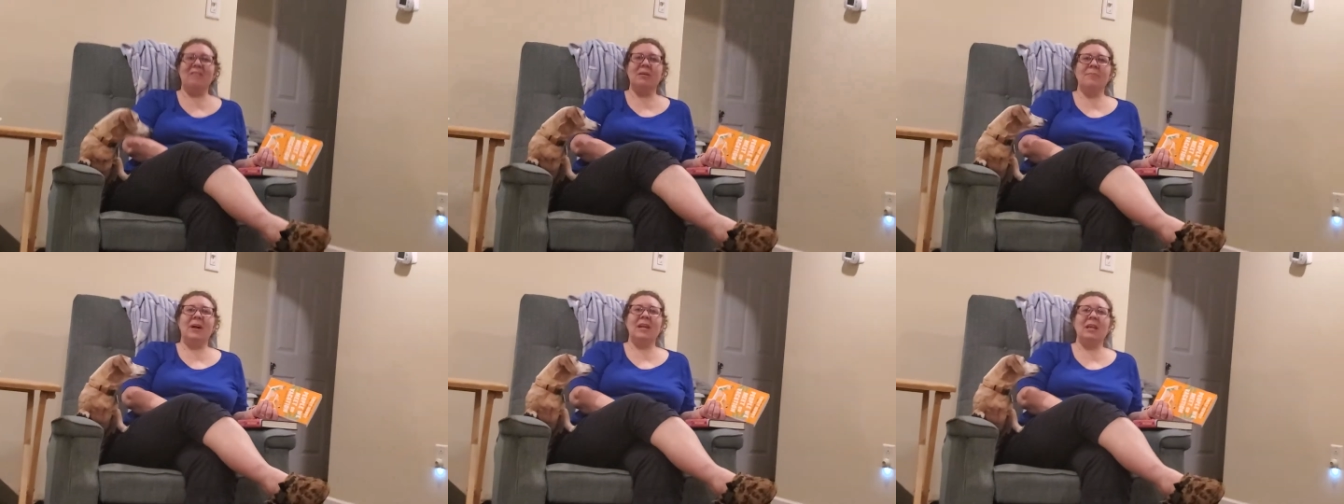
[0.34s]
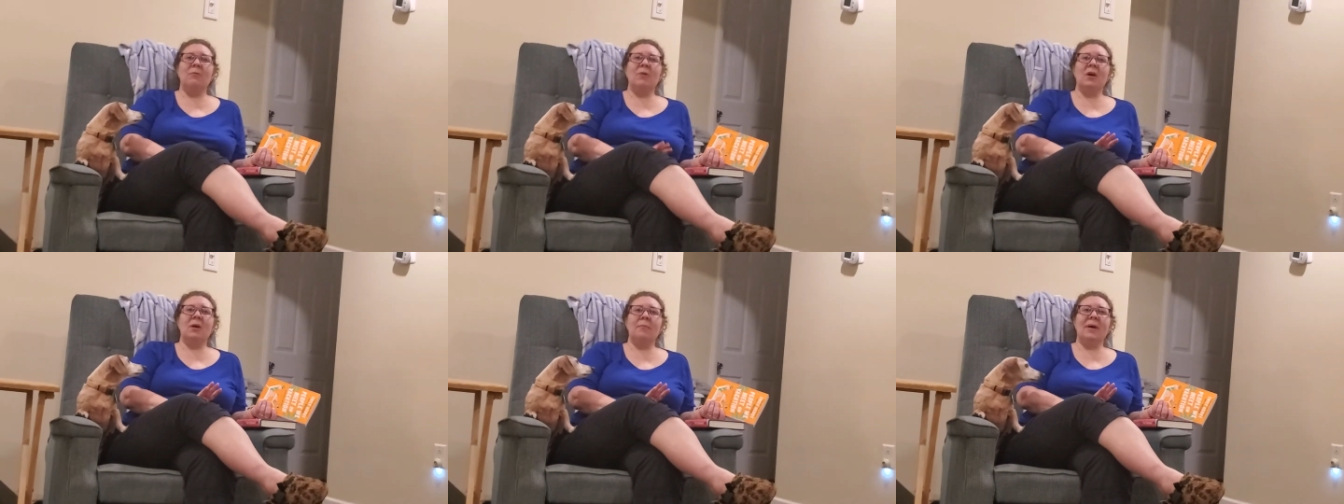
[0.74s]
everybody,
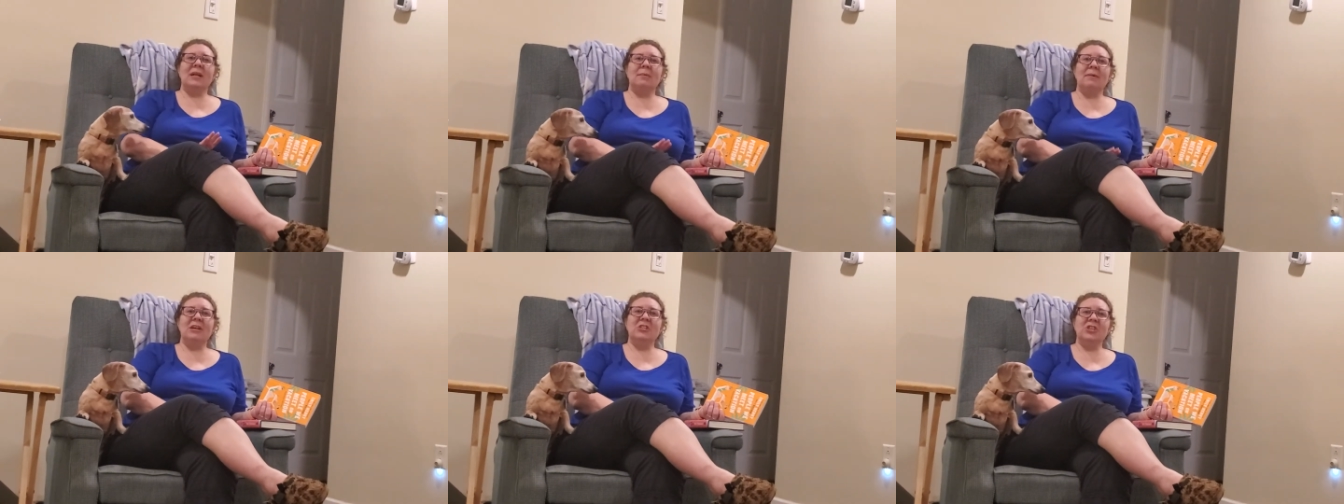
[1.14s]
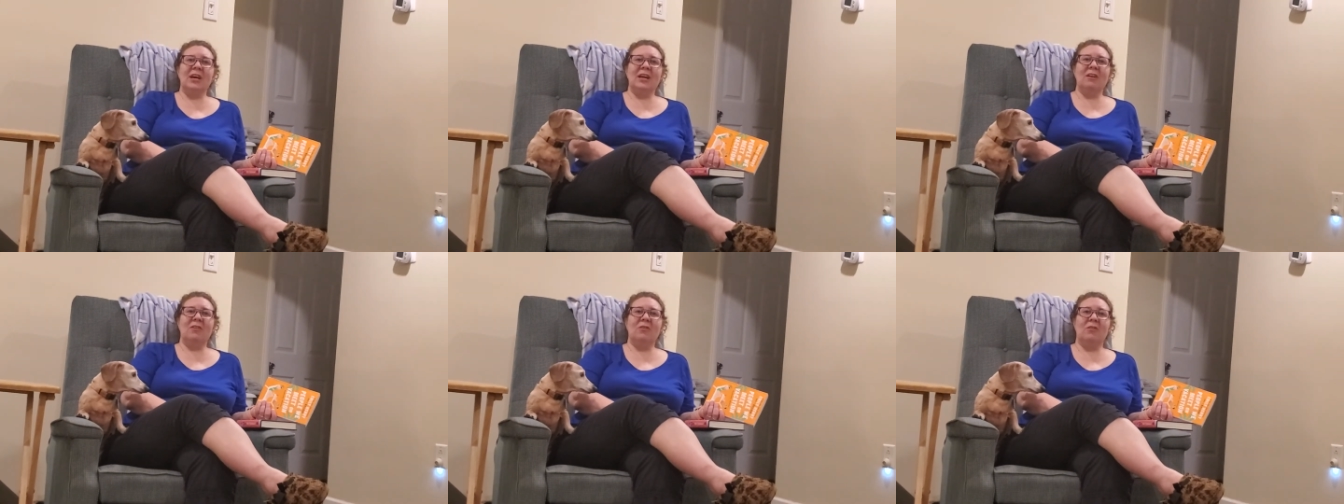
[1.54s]
welcome back to my
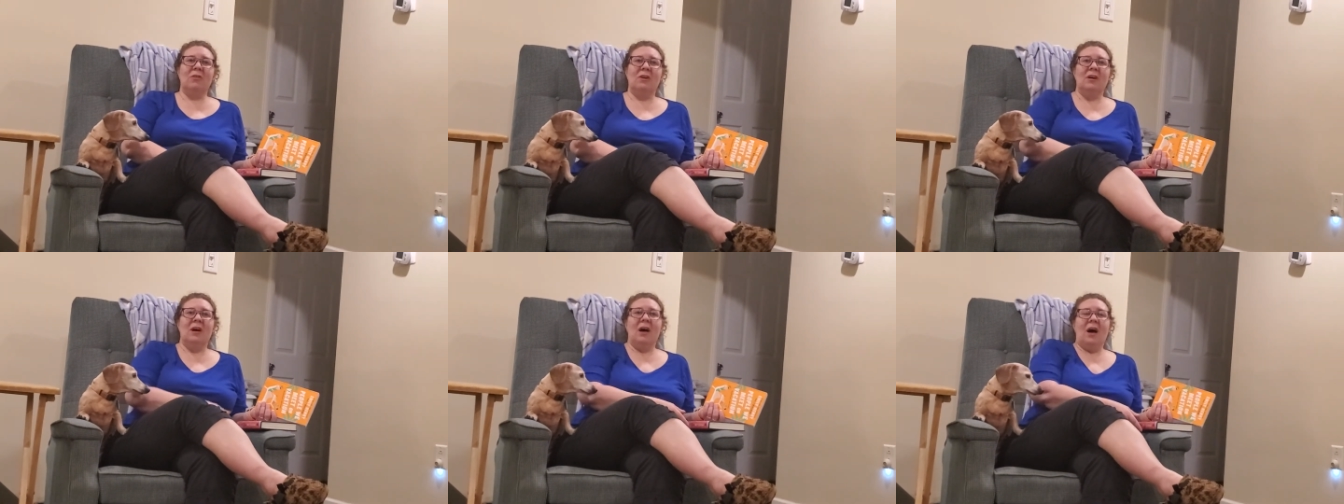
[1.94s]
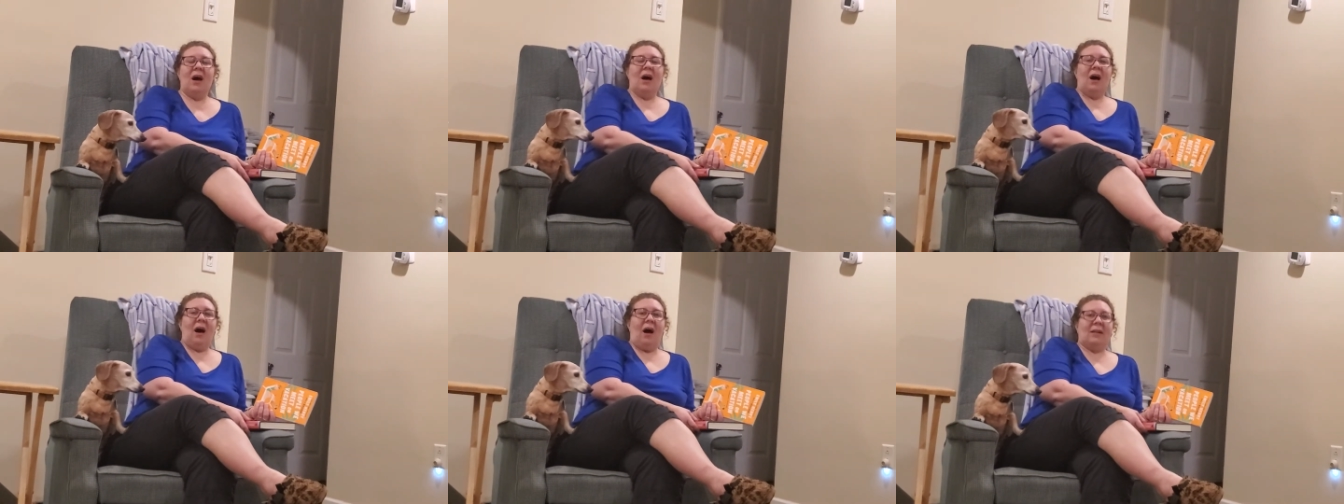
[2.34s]
channel.
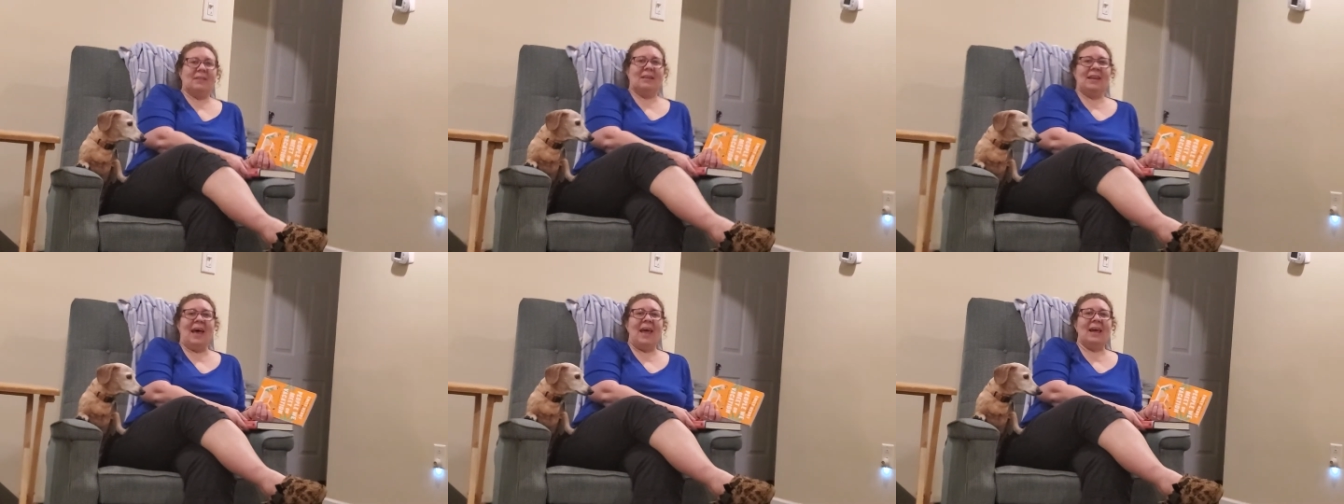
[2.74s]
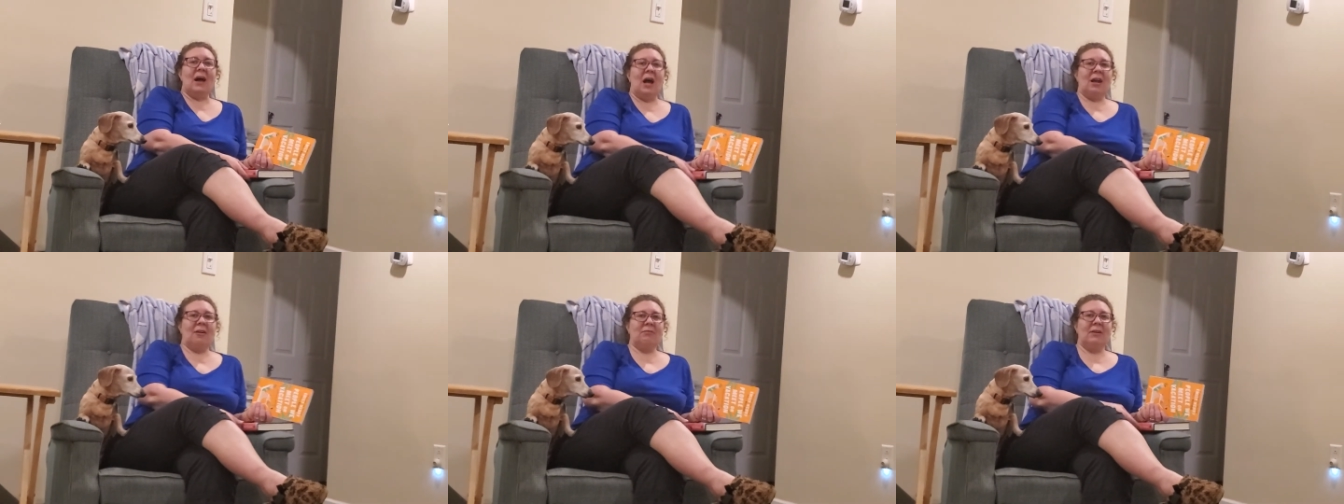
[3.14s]
Today
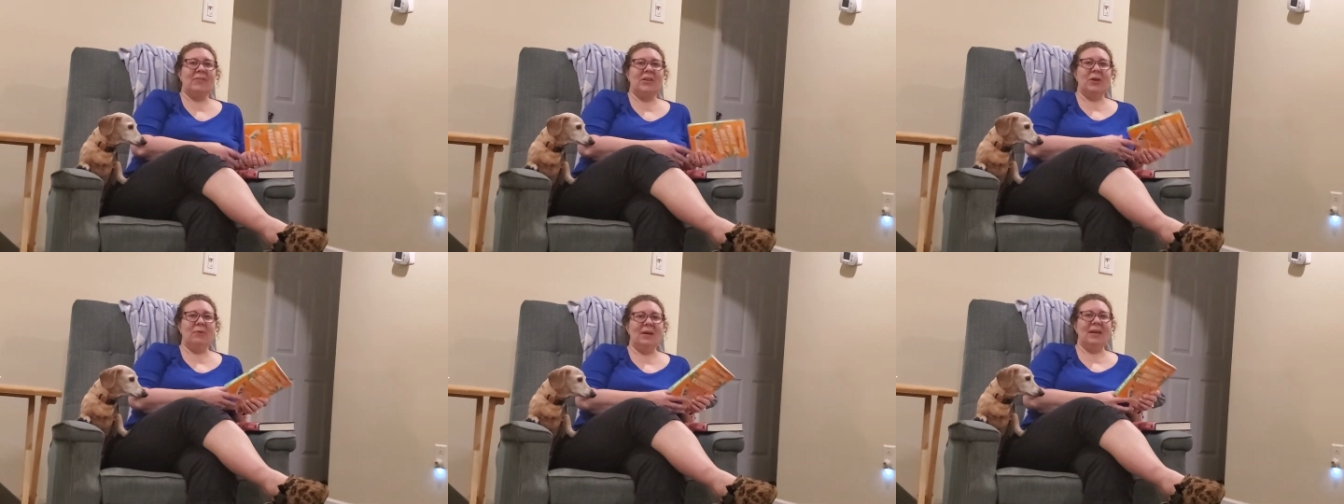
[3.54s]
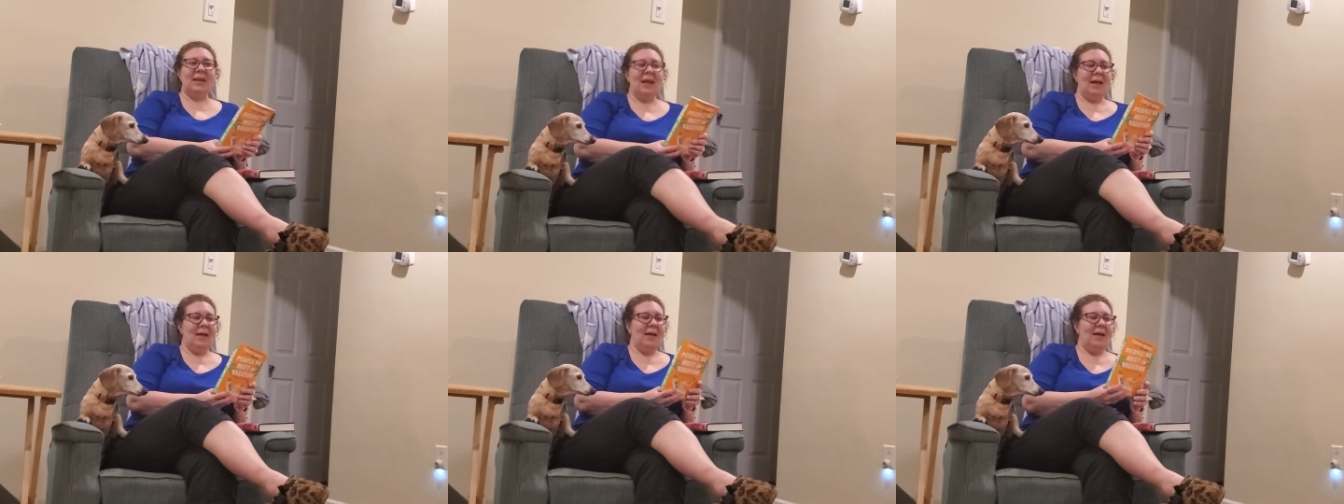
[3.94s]
I am
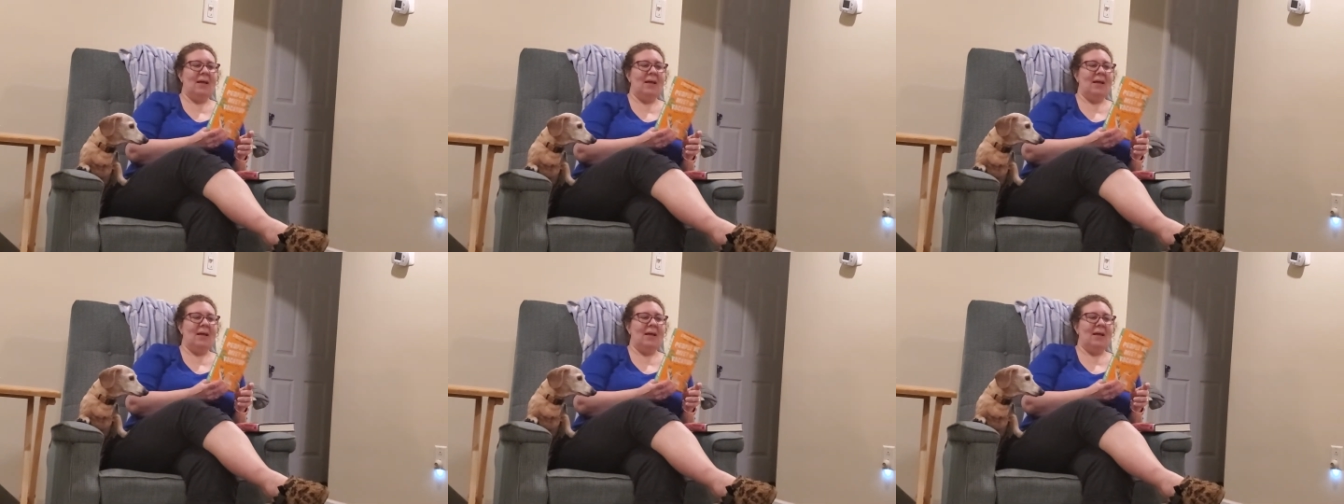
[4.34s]
reviewing